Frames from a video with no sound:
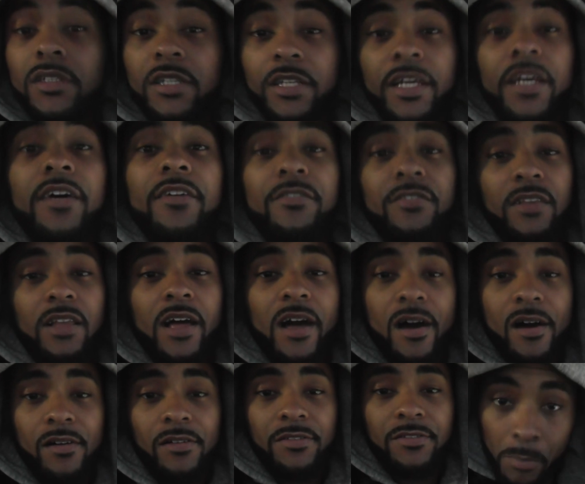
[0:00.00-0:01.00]
Give
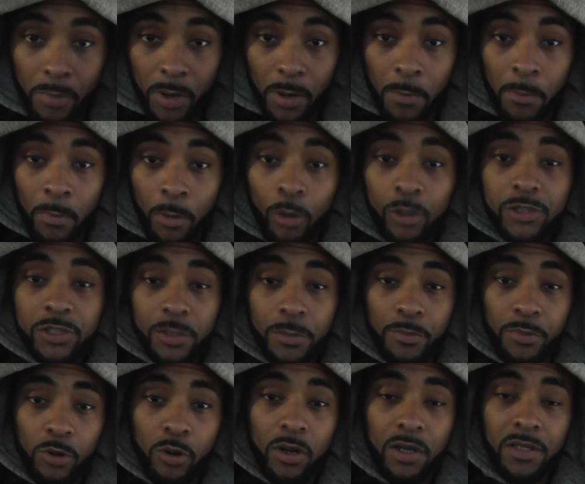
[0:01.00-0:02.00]
love, but most
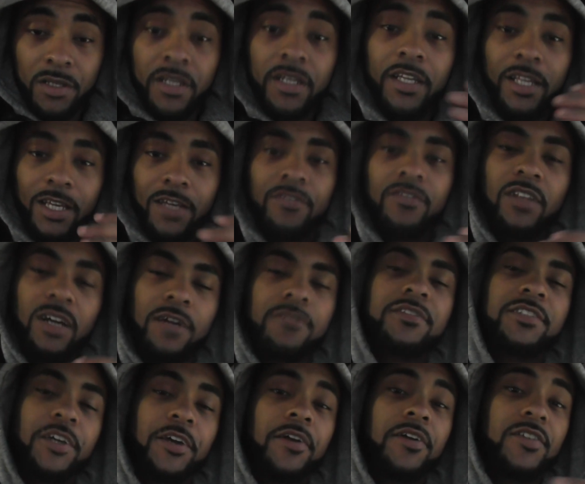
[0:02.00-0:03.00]
importantly, give
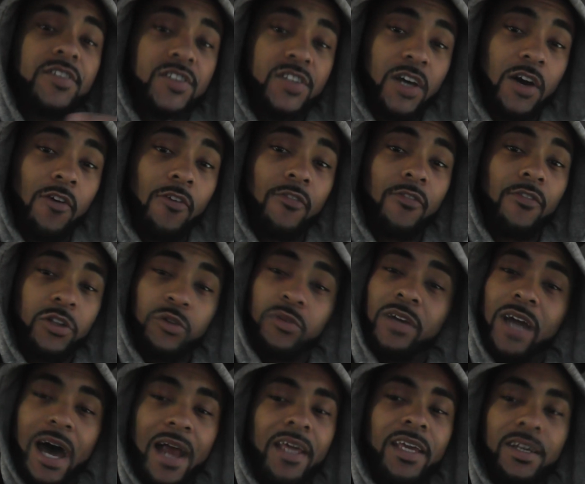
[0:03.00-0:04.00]
love to yourself. You
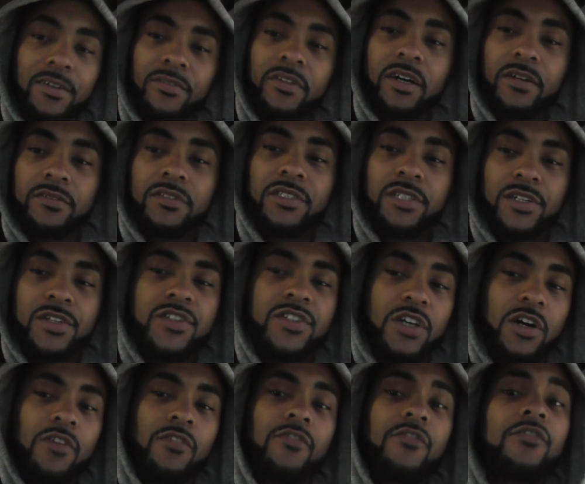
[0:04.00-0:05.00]
got to give love to
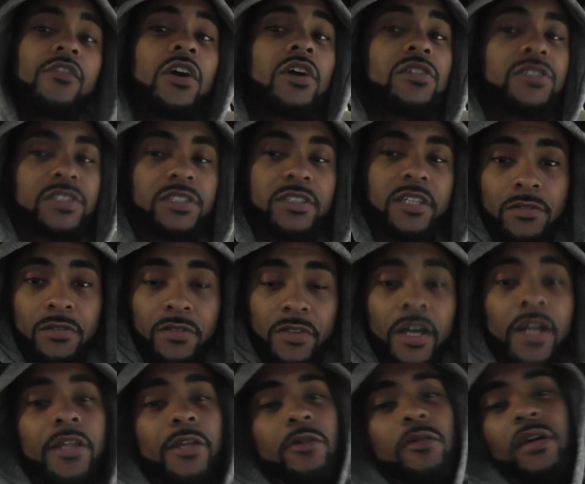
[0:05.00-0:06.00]
yourself first.
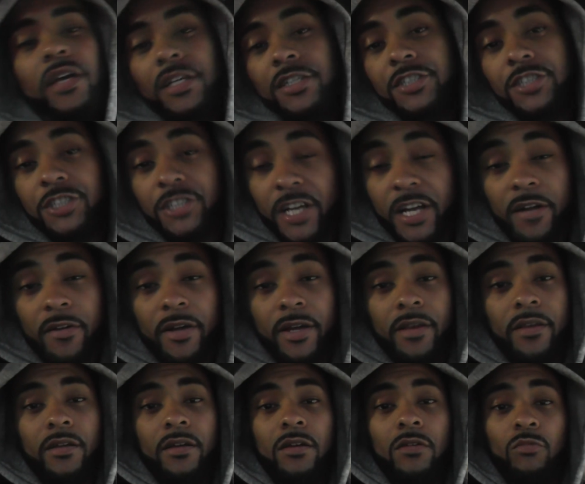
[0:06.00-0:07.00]
Then you can share it.
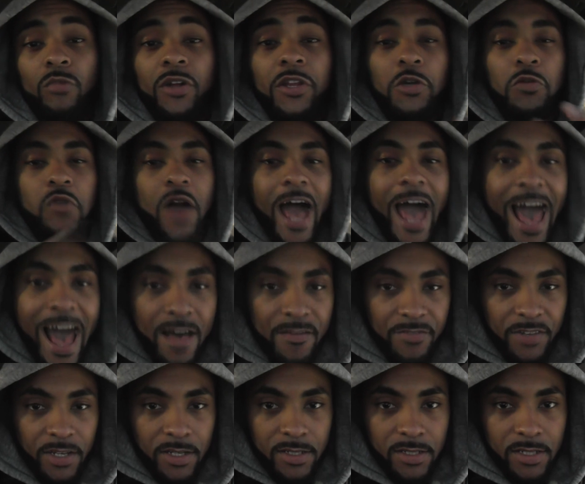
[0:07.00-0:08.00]
When you
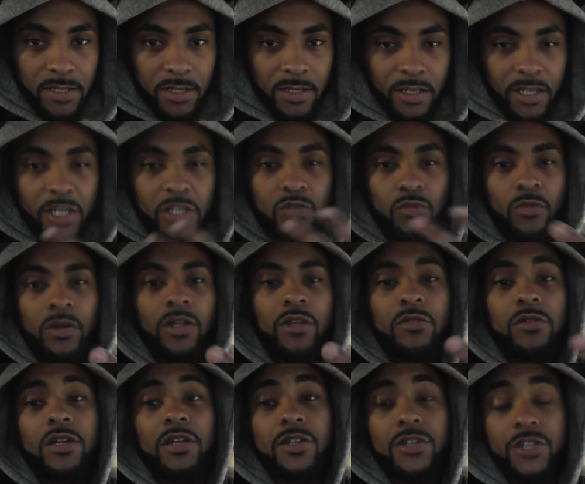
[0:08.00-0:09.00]
have it is when
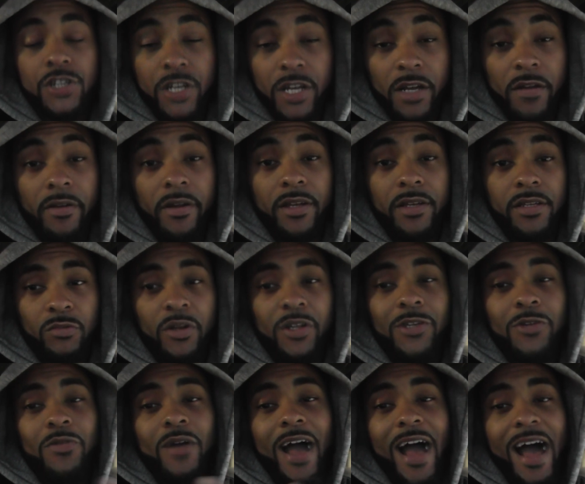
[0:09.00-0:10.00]
you can share it.
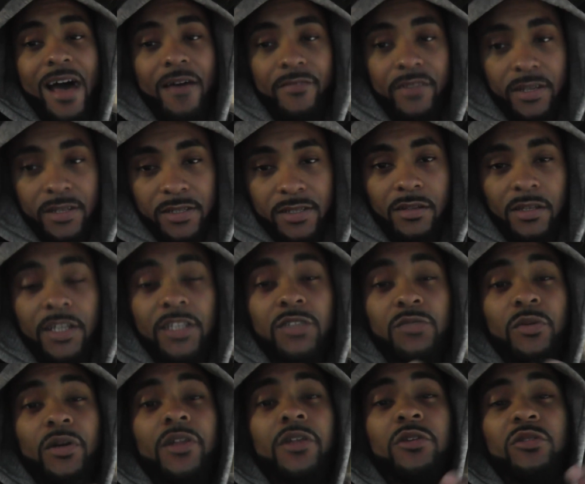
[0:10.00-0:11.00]
When you have it is
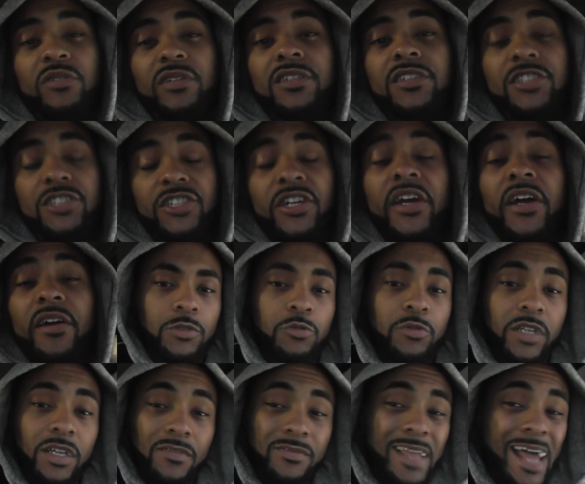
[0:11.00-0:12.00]
when you can share. You
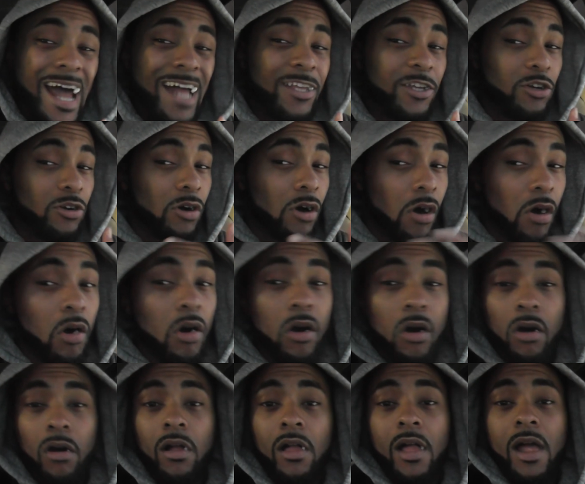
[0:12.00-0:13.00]
give that your
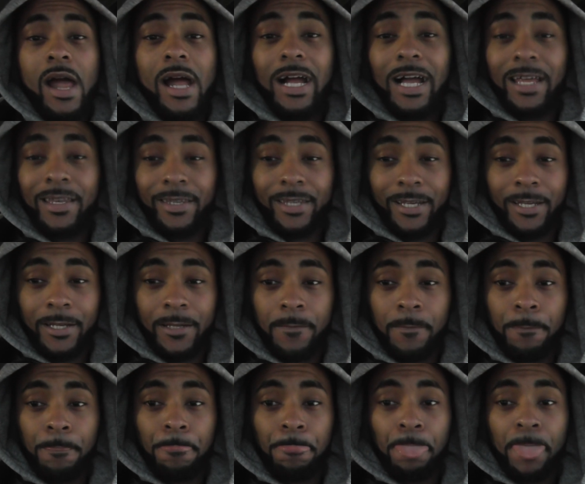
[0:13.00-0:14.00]
all. And
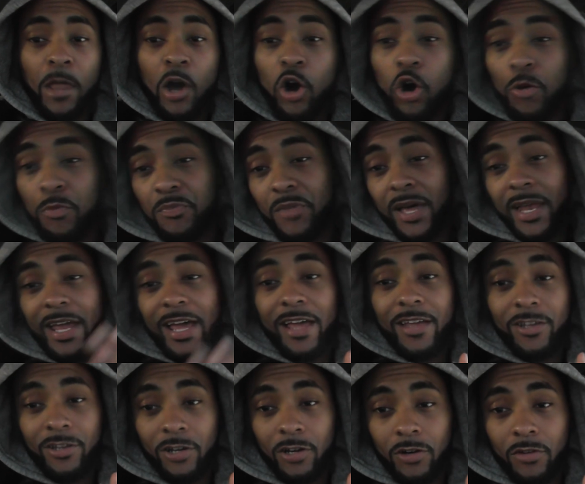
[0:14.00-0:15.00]
then hope that,
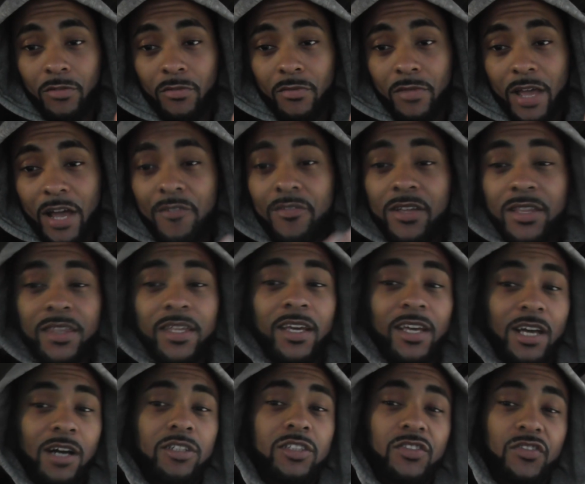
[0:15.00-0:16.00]
you know,
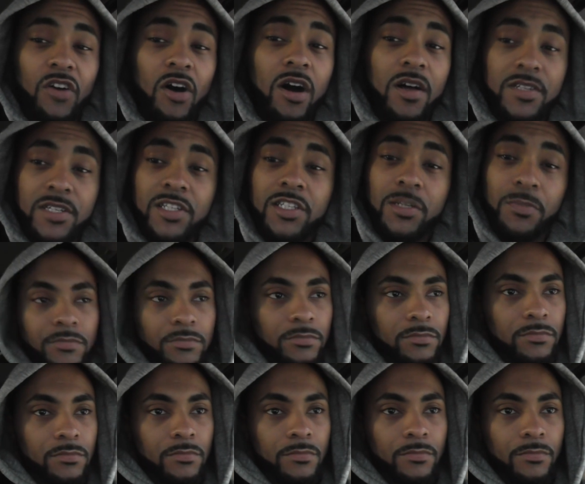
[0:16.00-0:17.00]
everything else falls into
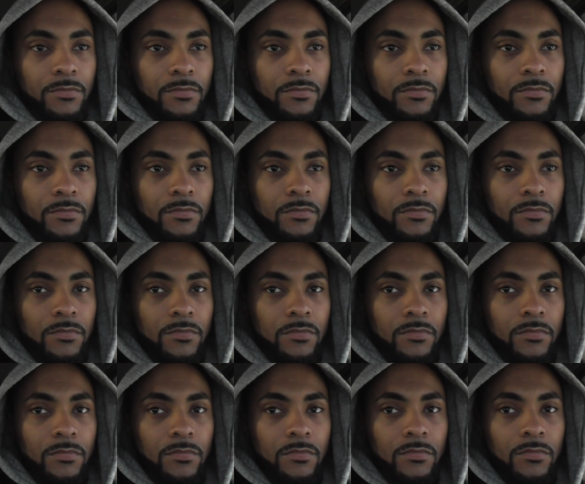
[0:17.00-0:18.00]
place well,
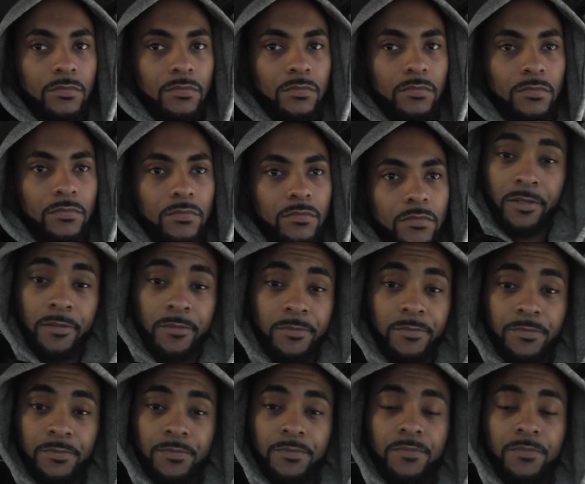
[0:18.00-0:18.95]
you know, behind it.